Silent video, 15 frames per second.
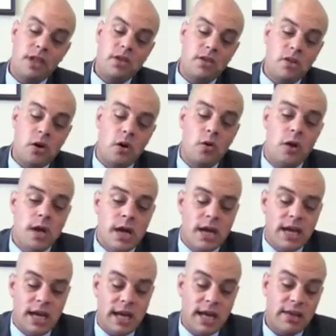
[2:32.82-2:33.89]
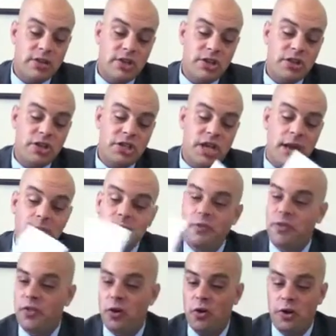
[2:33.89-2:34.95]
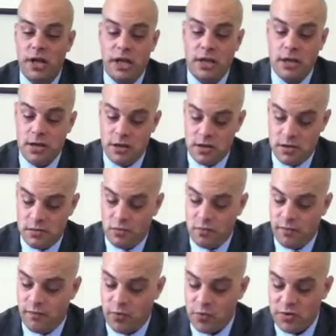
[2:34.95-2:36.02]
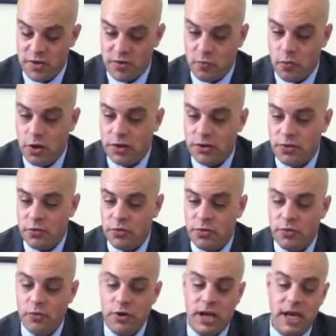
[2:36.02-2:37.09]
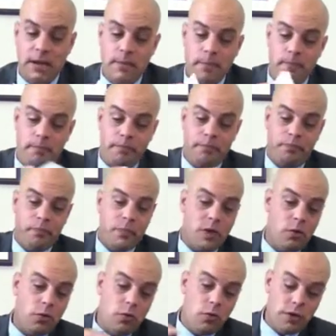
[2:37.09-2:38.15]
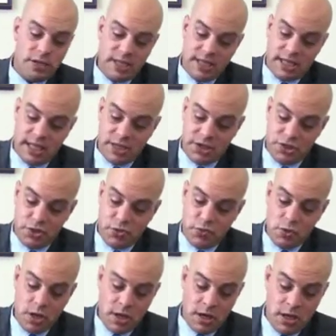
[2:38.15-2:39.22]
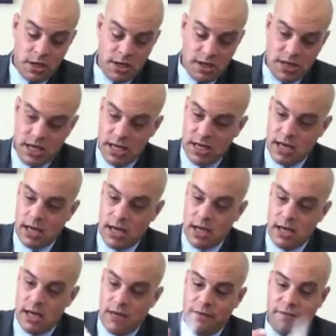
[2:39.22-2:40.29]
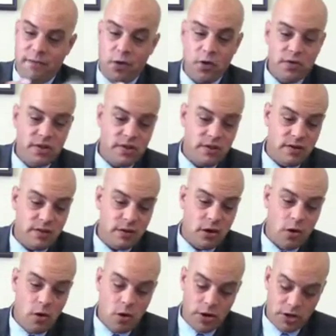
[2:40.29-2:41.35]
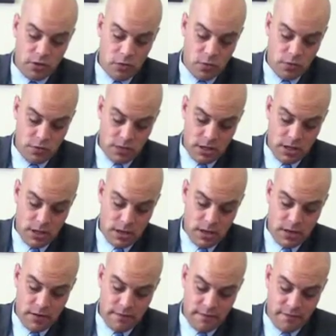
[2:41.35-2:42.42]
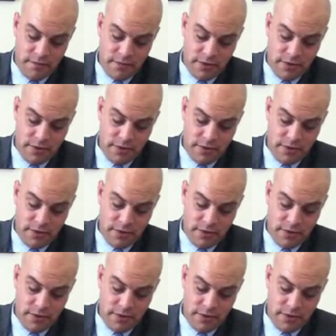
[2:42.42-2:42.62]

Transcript: So in Exodus chapter 30, verses 1 through 3, we're going to get to the first article of